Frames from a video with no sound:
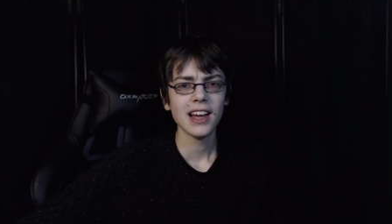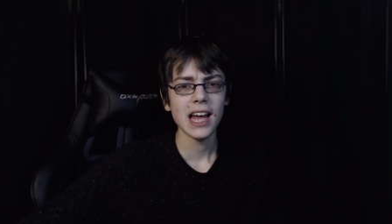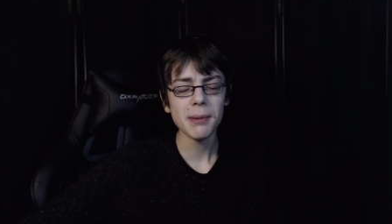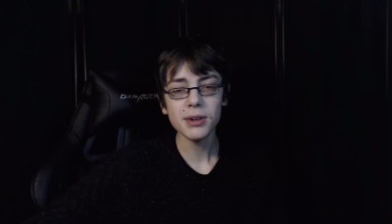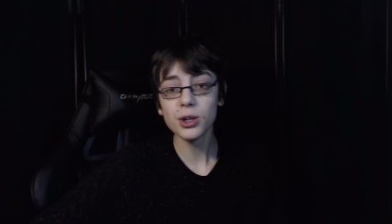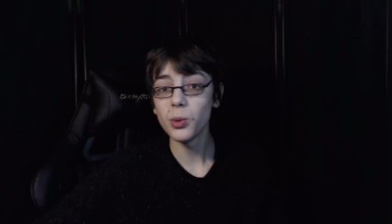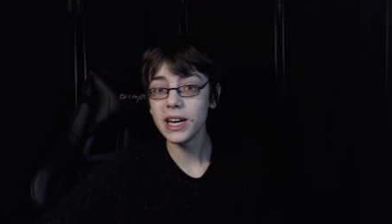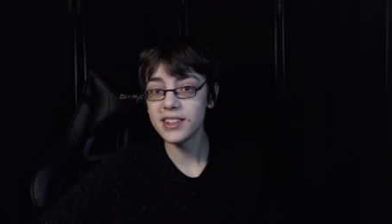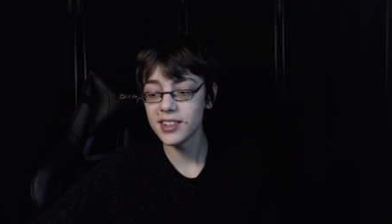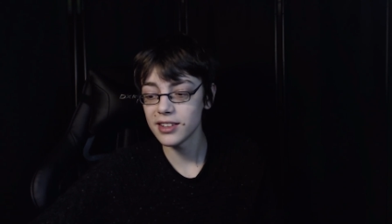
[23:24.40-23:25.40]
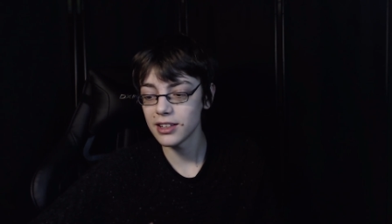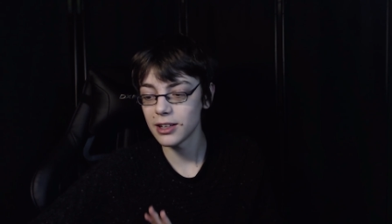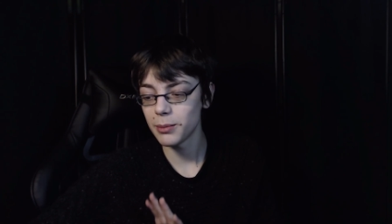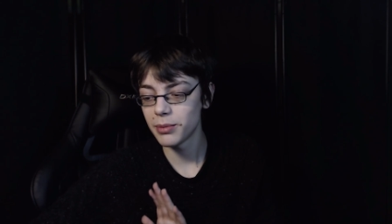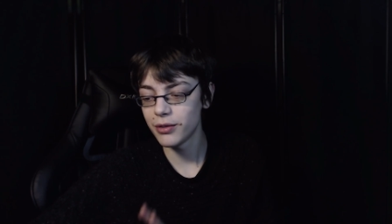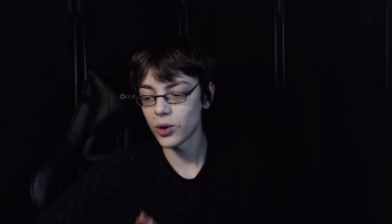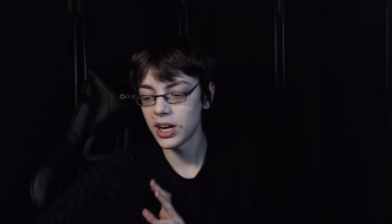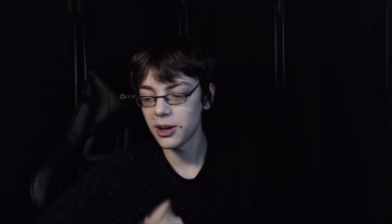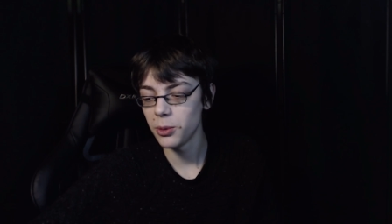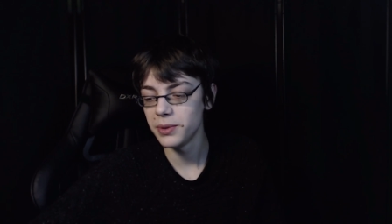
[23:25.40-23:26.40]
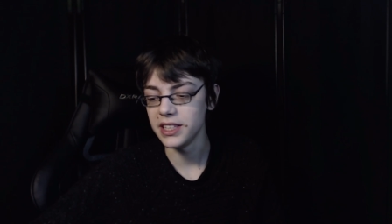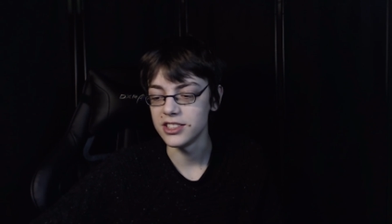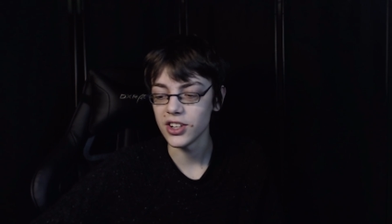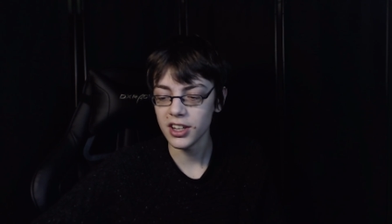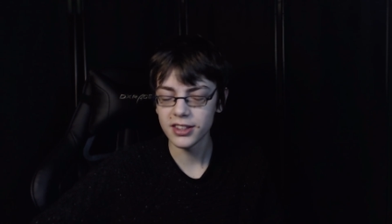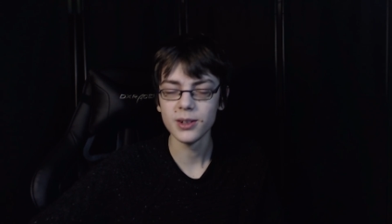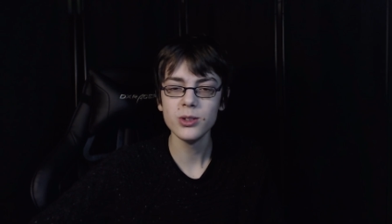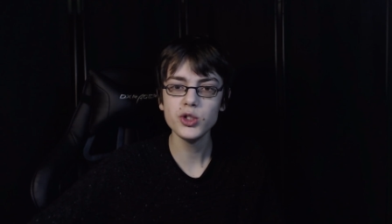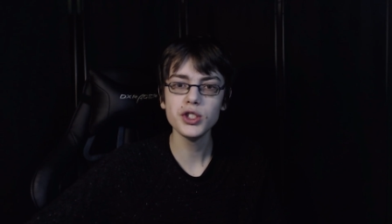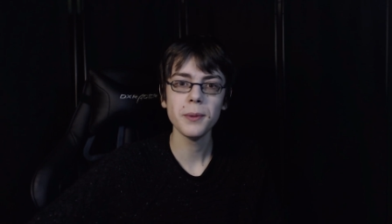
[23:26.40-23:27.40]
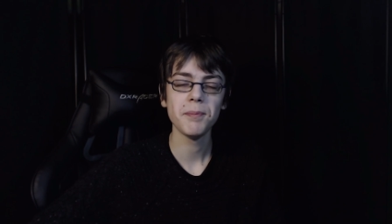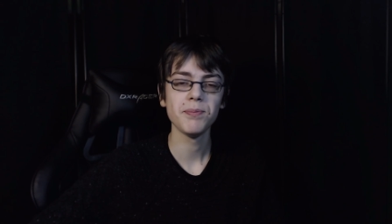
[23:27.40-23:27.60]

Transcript: I'm gonna wait before I open these others,